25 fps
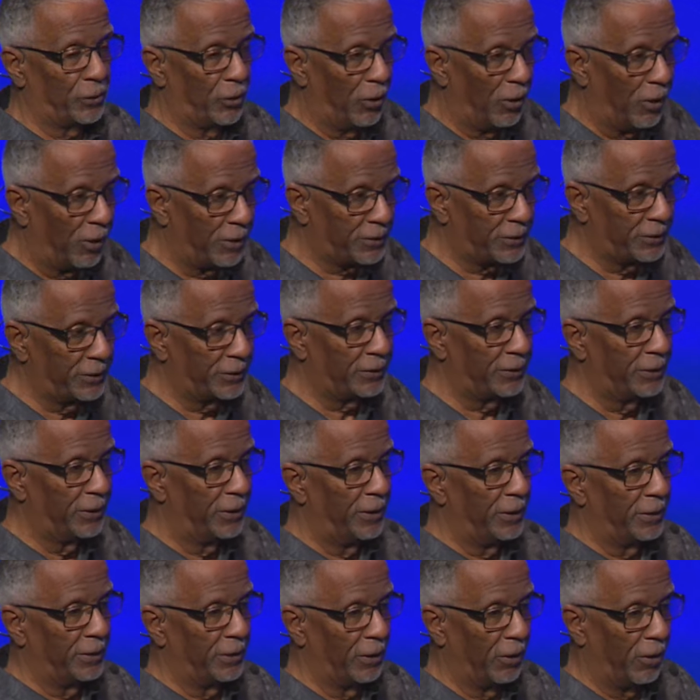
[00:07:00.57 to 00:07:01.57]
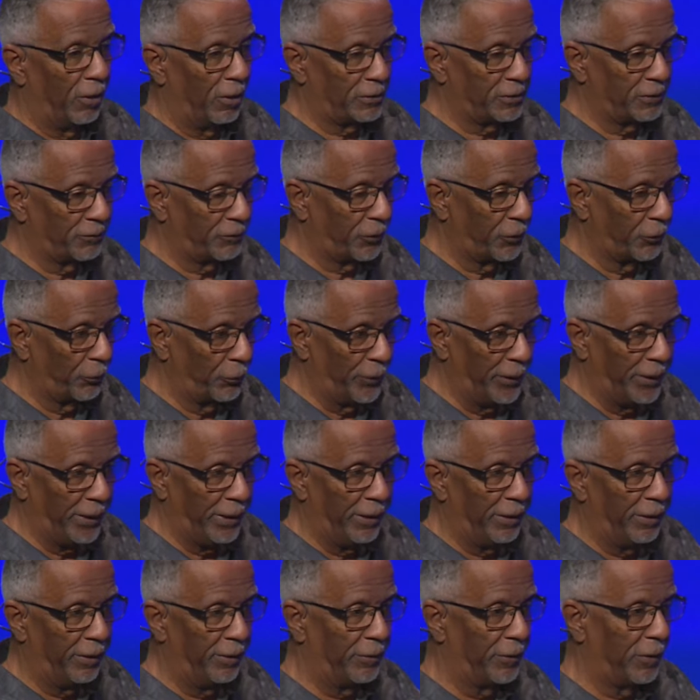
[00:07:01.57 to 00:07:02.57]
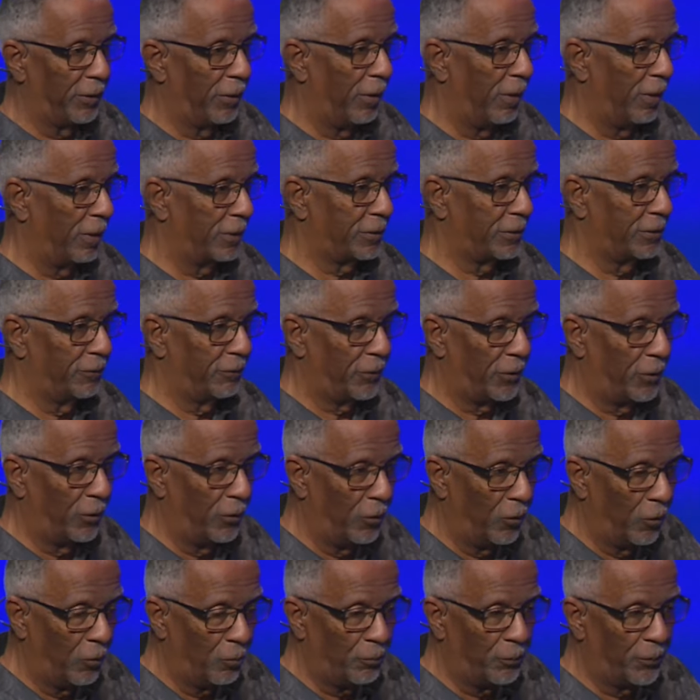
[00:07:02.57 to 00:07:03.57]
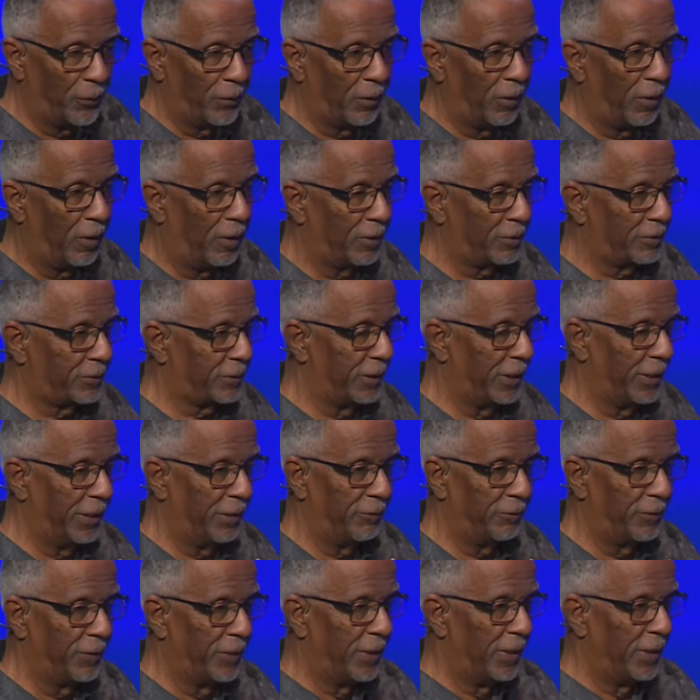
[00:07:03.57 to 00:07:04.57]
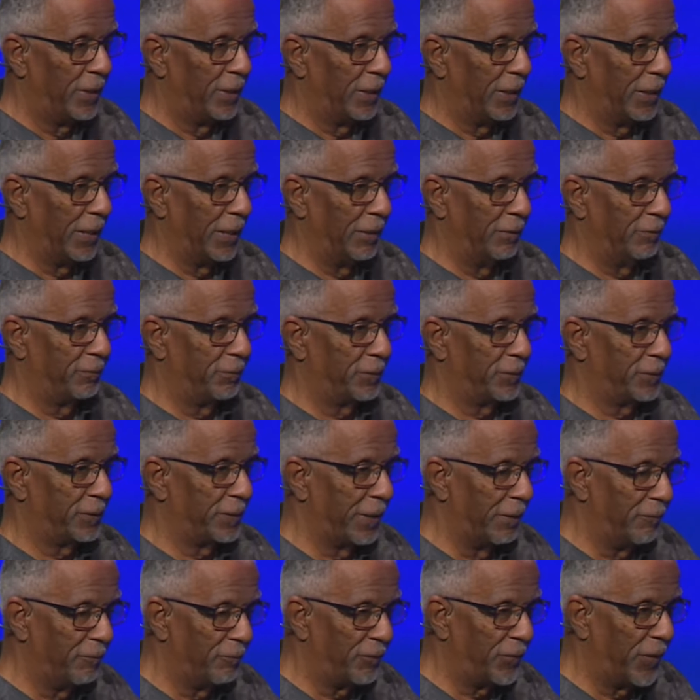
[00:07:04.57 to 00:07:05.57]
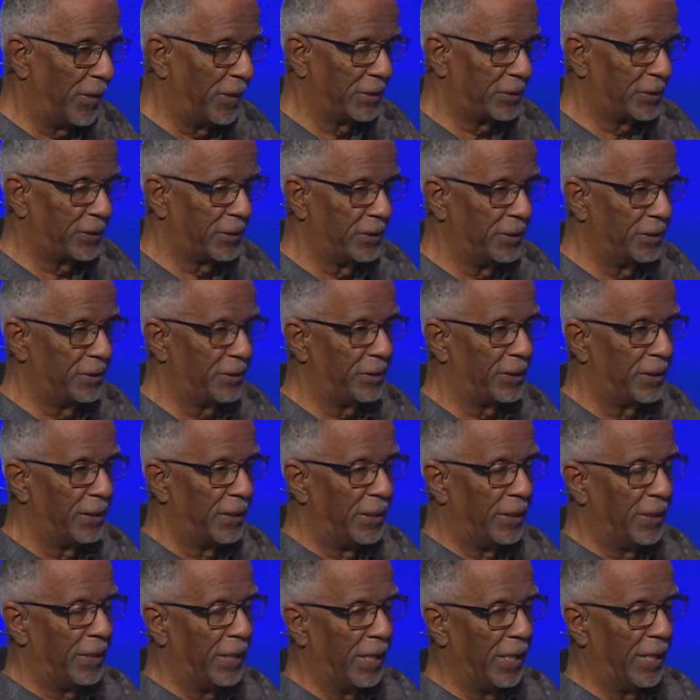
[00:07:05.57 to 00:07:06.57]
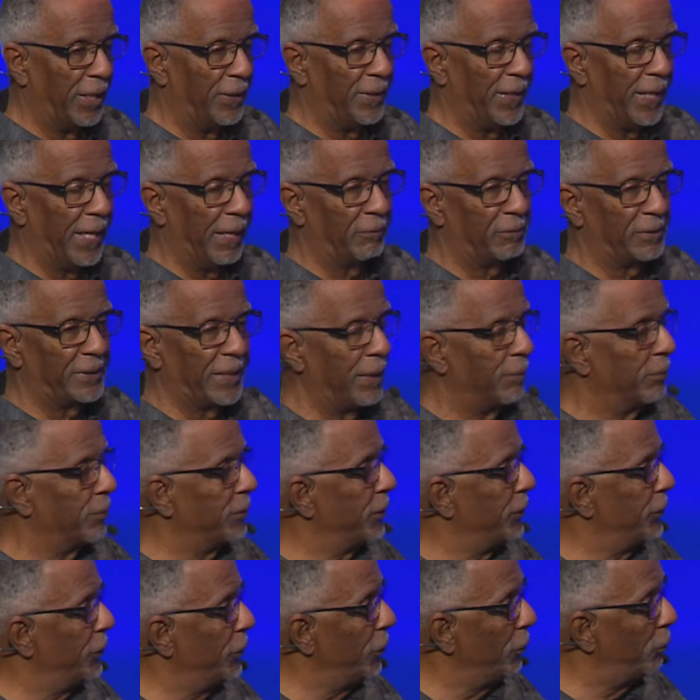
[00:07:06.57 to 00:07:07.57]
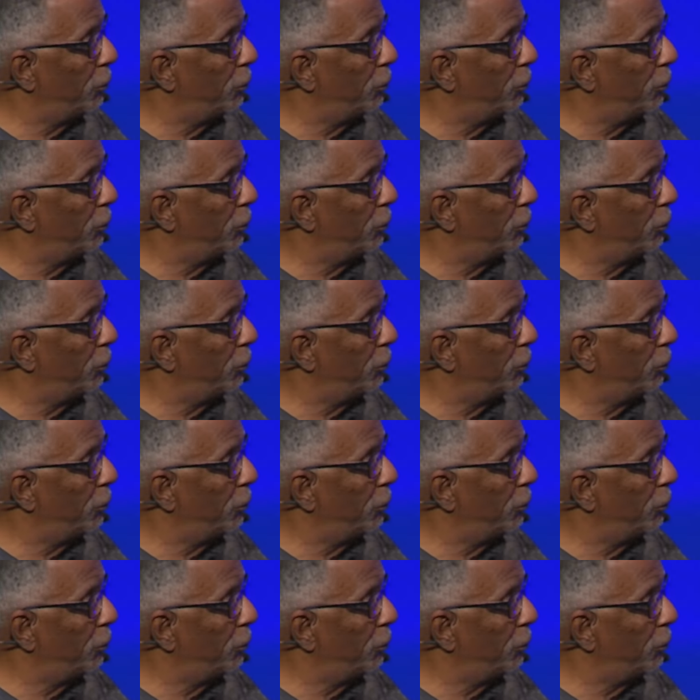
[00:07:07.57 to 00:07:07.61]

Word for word: losses, the loss of career, the loss of hope, the loss of some functions that I was able to do